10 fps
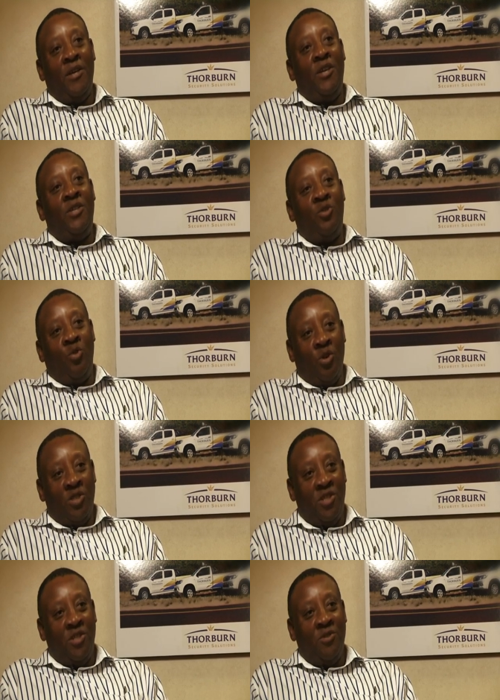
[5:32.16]
is to
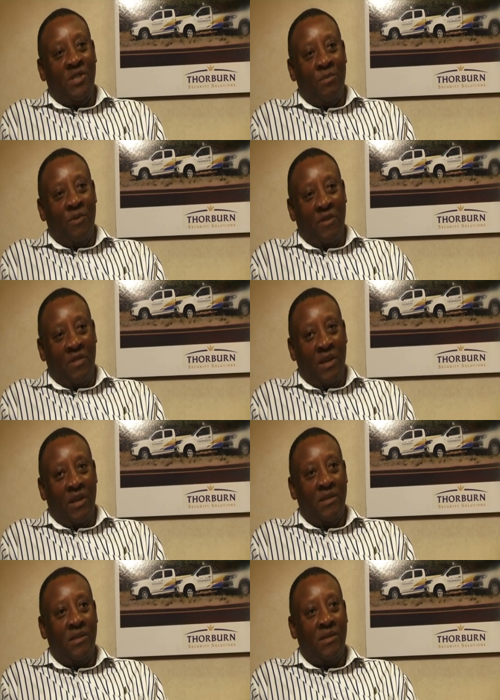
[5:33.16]
continue some of the
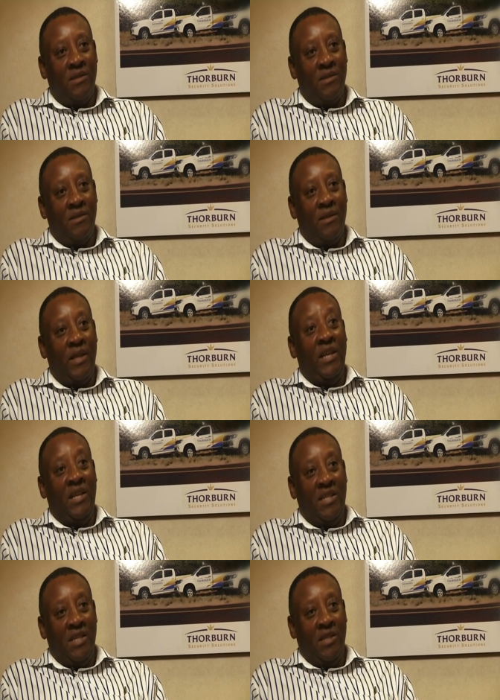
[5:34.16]
things that
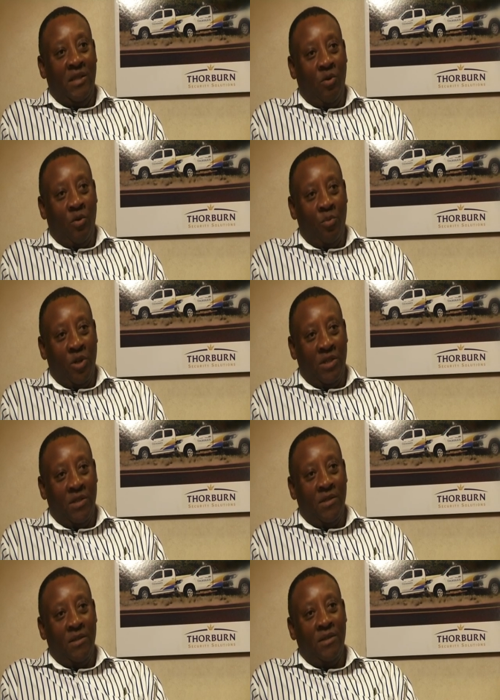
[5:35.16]
he did in the
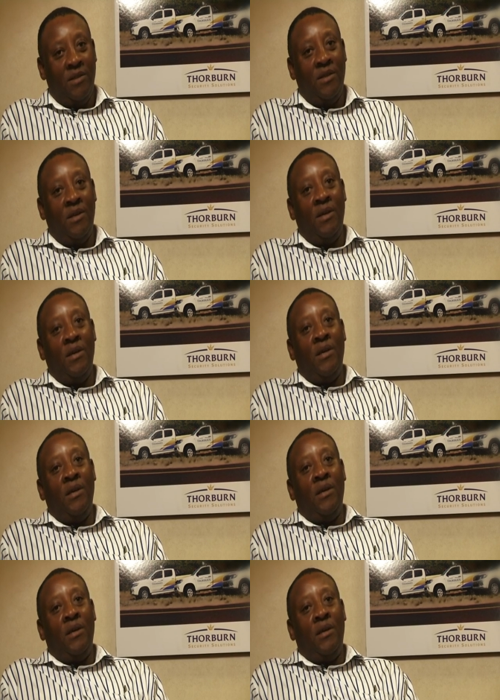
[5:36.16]
community.
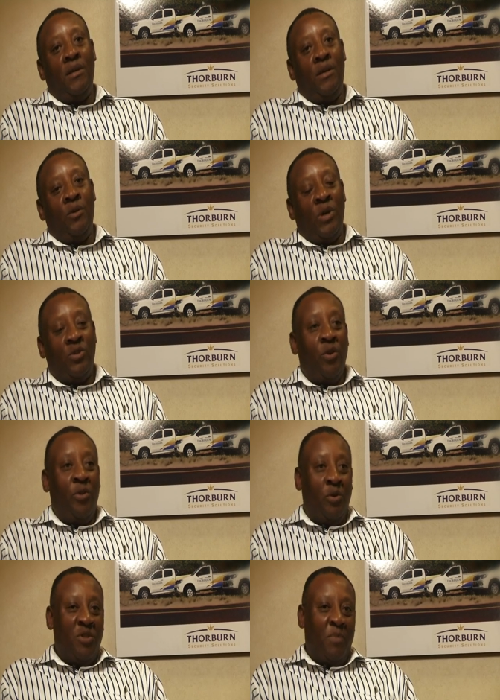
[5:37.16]
It was
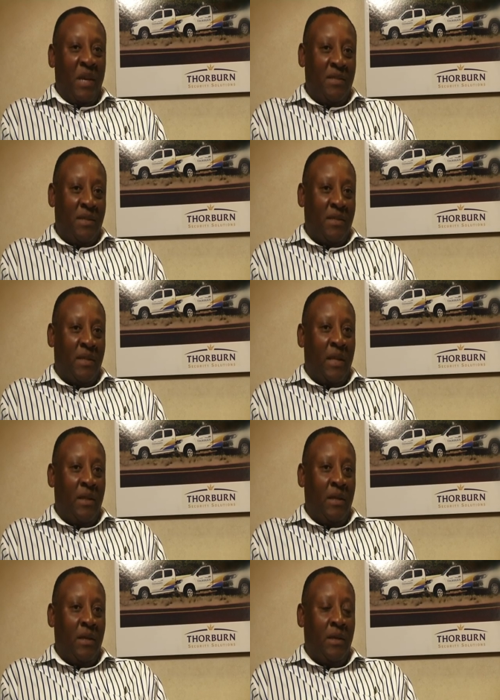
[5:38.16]
on those bases
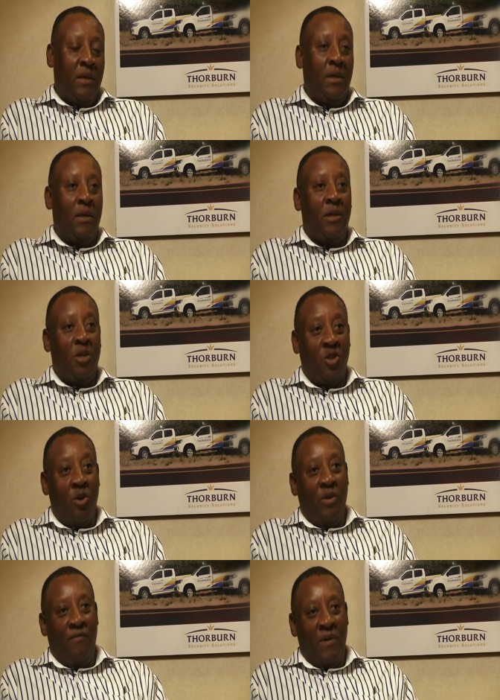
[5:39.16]
that the
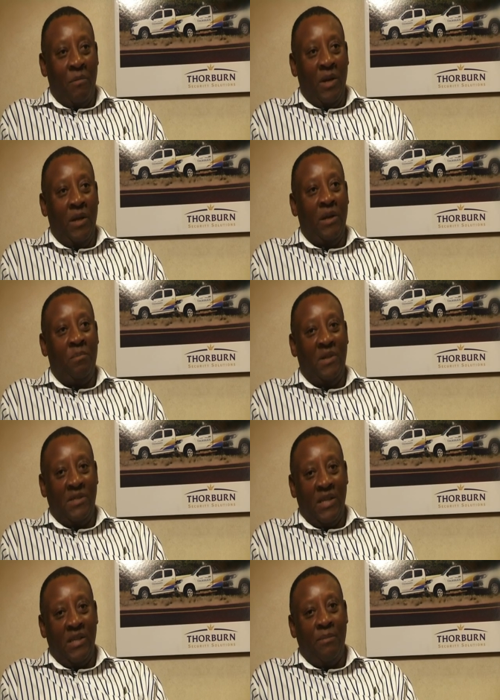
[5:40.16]
Shongwe family,
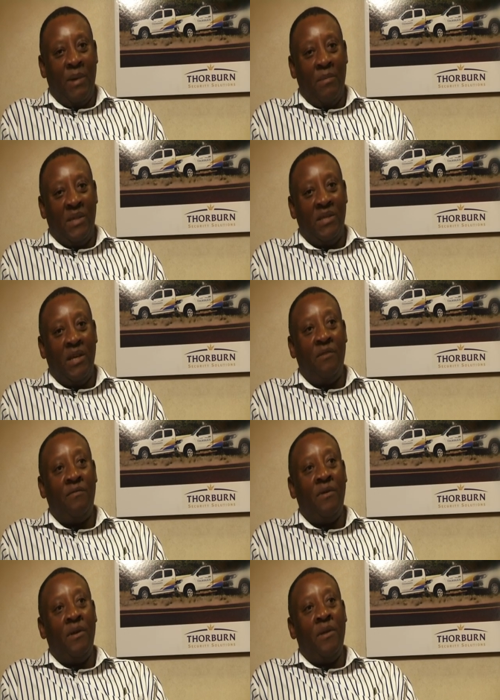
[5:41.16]
represented by
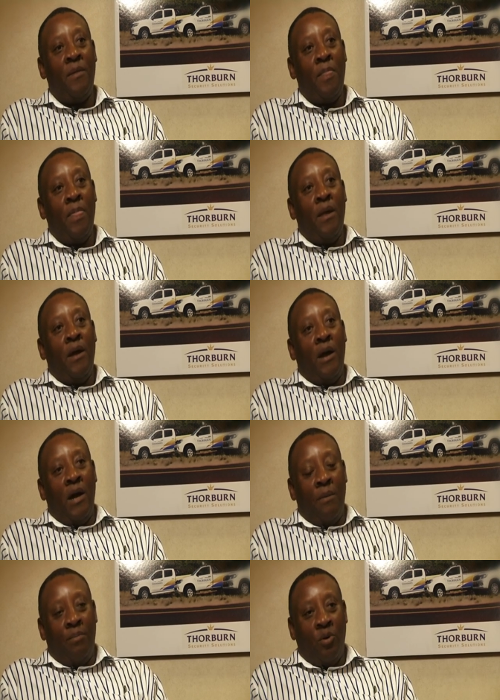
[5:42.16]
myself,
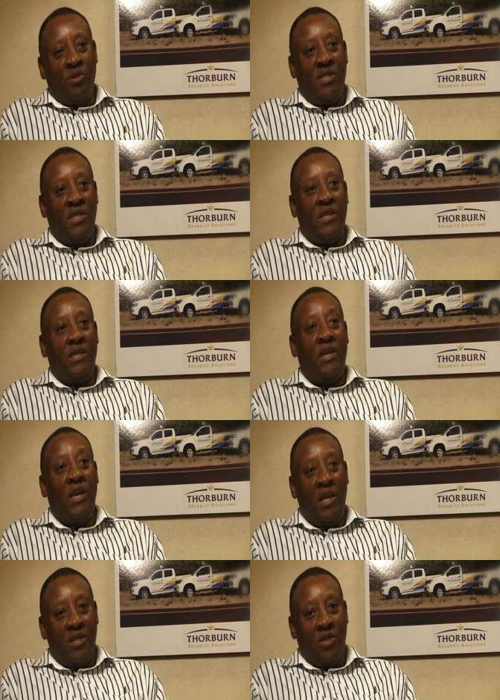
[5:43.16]
approached the
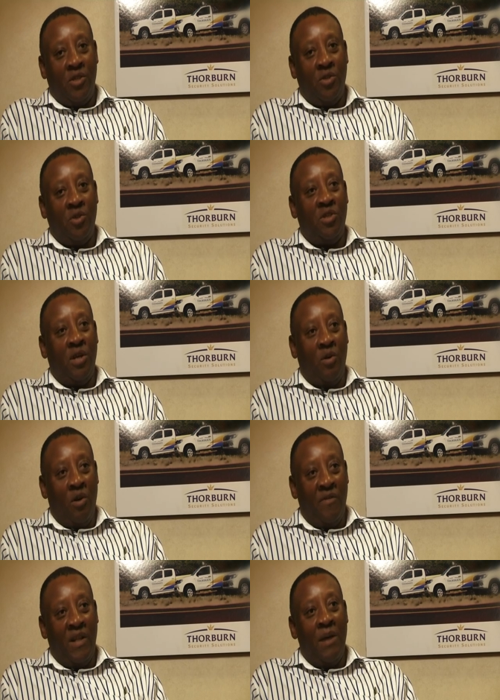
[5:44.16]
Kelly's Social
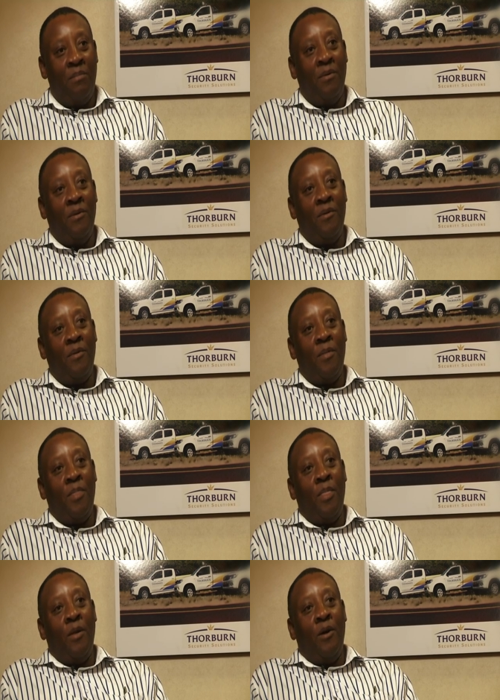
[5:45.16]
Golf Club,
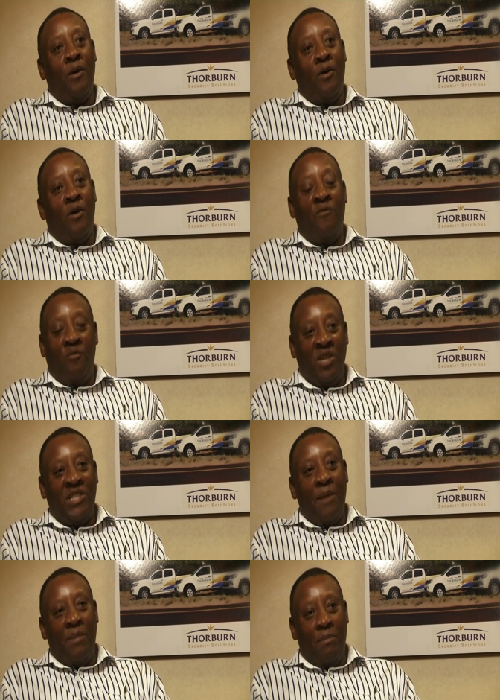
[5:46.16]
of
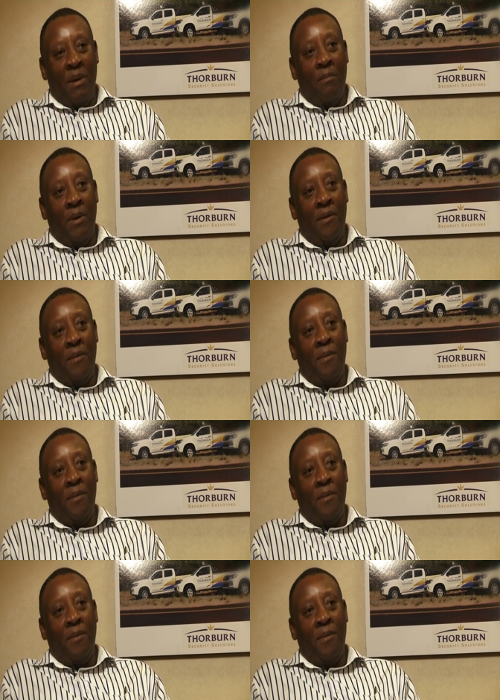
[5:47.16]
which I'm a member,